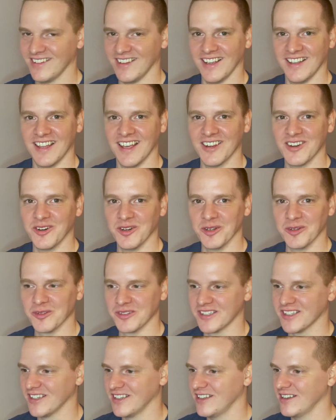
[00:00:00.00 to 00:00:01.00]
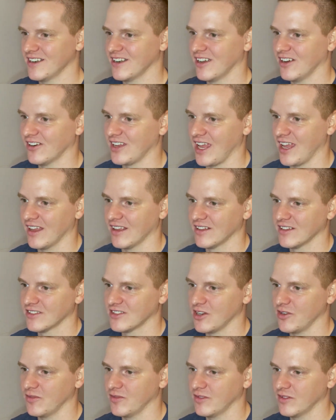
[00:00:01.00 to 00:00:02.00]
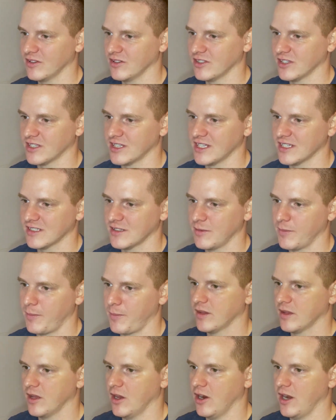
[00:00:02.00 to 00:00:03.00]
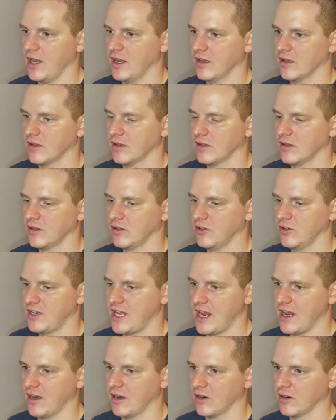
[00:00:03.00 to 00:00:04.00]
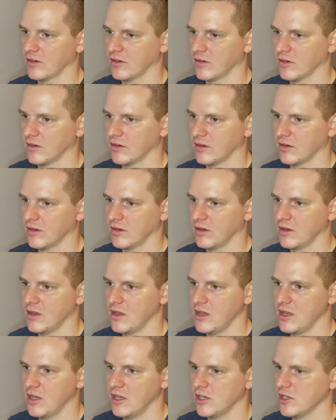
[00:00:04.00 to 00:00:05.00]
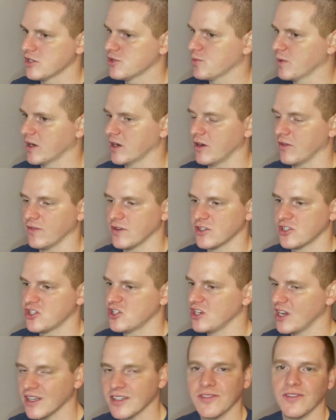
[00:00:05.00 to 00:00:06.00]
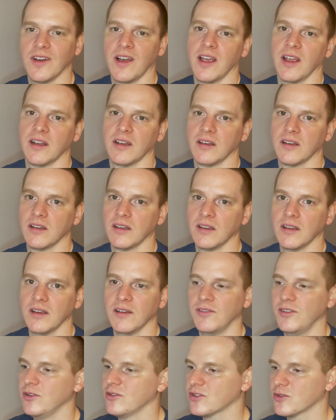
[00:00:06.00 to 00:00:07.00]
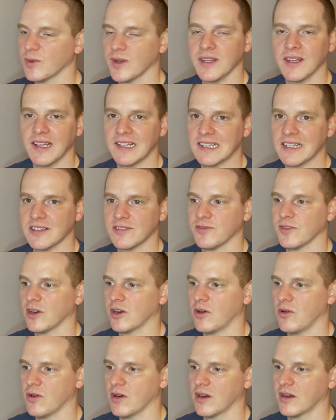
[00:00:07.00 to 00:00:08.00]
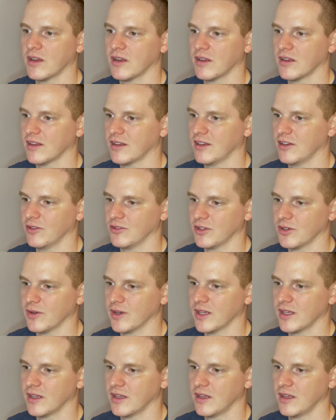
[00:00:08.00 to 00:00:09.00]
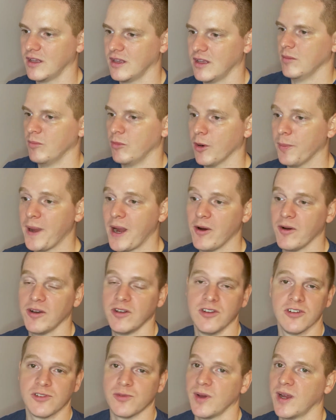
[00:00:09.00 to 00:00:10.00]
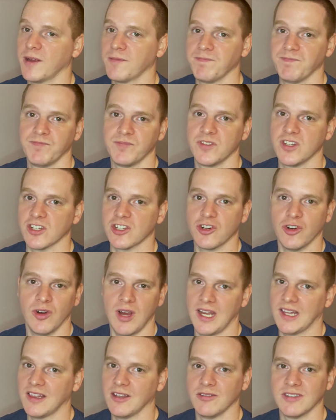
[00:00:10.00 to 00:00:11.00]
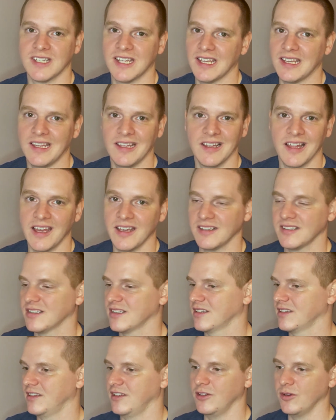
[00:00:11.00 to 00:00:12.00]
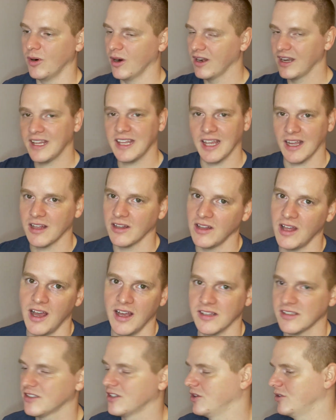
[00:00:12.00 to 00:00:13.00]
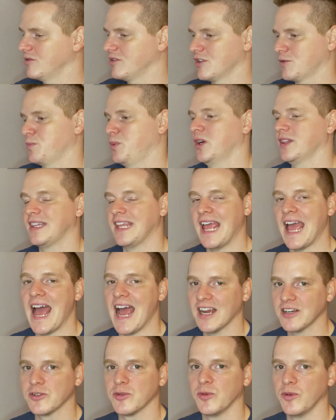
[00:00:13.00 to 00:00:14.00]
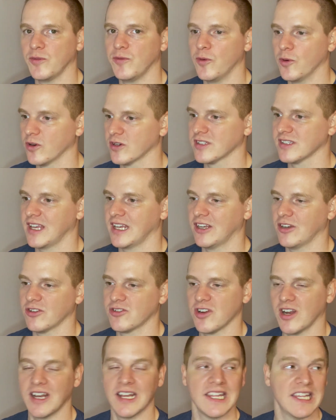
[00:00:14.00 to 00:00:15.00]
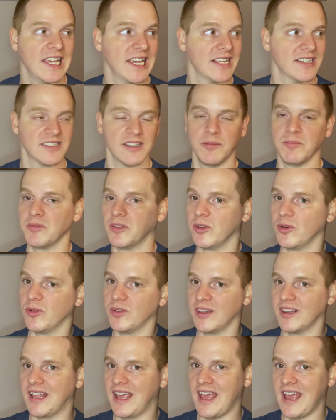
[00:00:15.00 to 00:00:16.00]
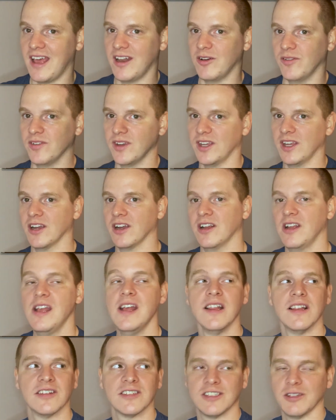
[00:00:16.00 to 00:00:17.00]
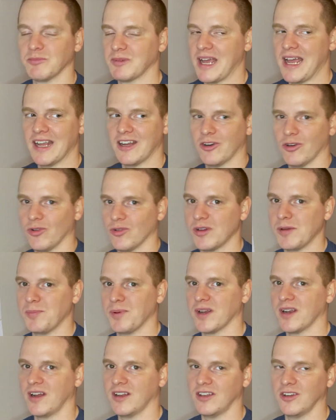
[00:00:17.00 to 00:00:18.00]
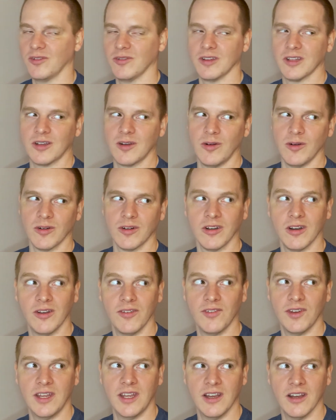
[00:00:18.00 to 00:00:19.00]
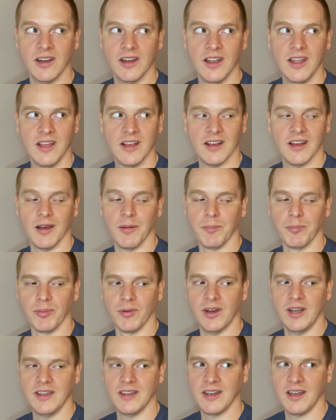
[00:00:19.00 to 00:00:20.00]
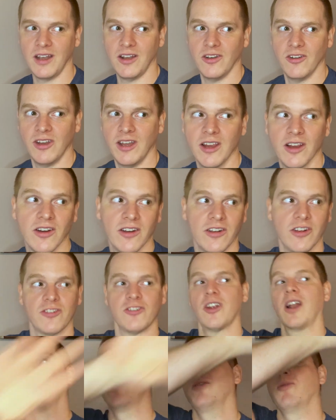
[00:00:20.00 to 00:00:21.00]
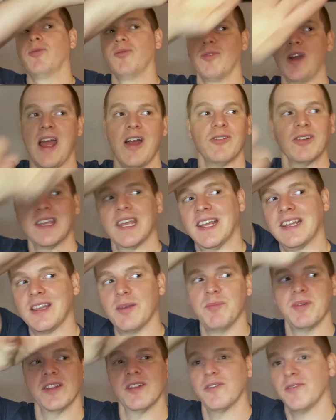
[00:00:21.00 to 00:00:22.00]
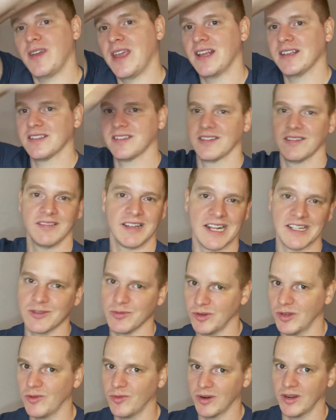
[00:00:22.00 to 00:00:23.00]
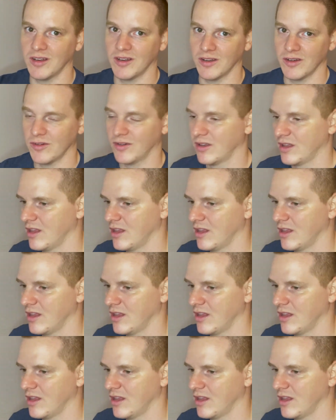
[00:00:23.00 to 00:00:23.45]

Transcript: And that cork was good. Okay, so let's look at this. All right, your gainer. You're swinging over just fine. If you swing like this for a cork, you'll do it. More power in your swing. Just crank those kicky legs. You already kick a lot, so just put the actual force, like you're trying to kick some dude in the head over here. There's some guy creeping on you in the corner over here, breathing in your ear, and you're trying to round kick them in the face. That's what you want to do.